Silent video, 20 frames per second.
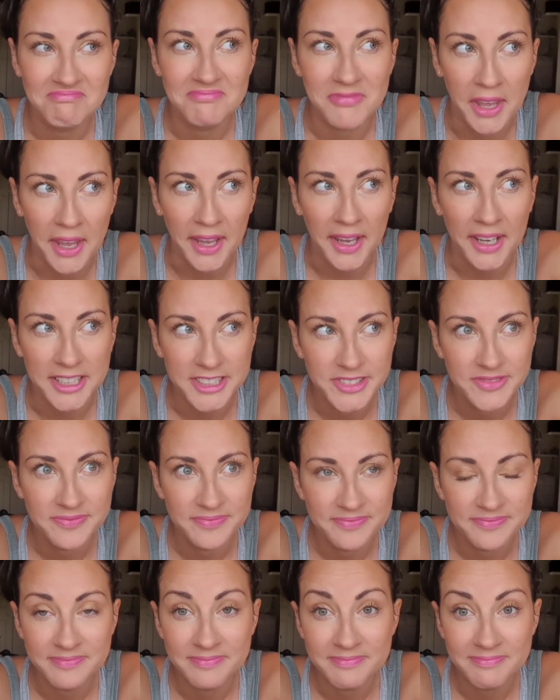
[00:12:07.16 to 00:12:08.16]
Yeah,
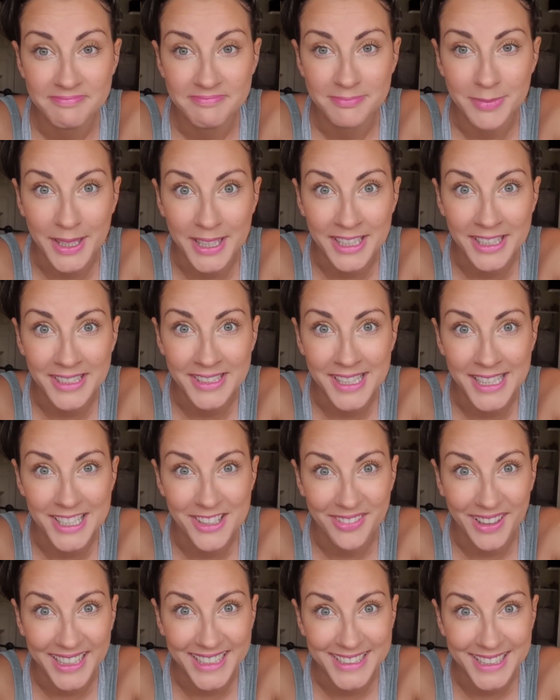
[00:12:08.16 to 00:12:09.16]
because let's
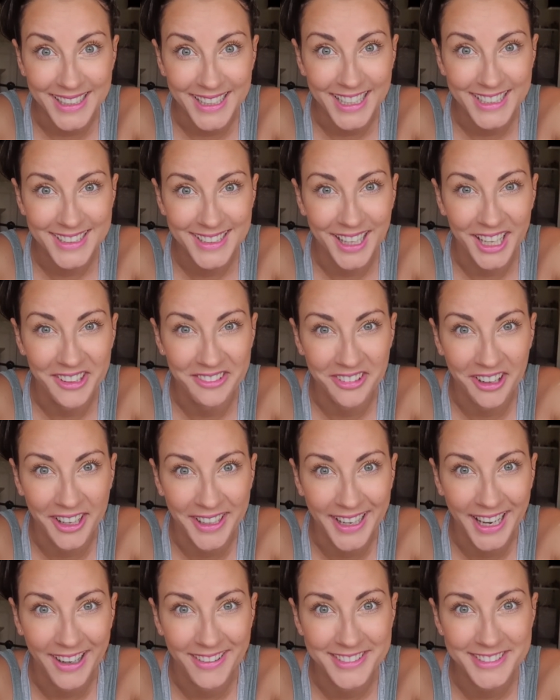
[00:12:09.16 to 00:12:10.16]
face it, that's life right
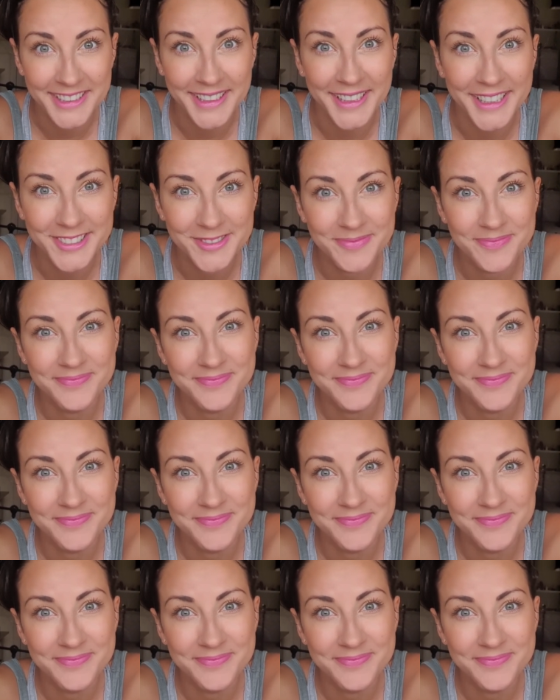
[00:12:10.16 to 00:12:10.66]
now, isn't it?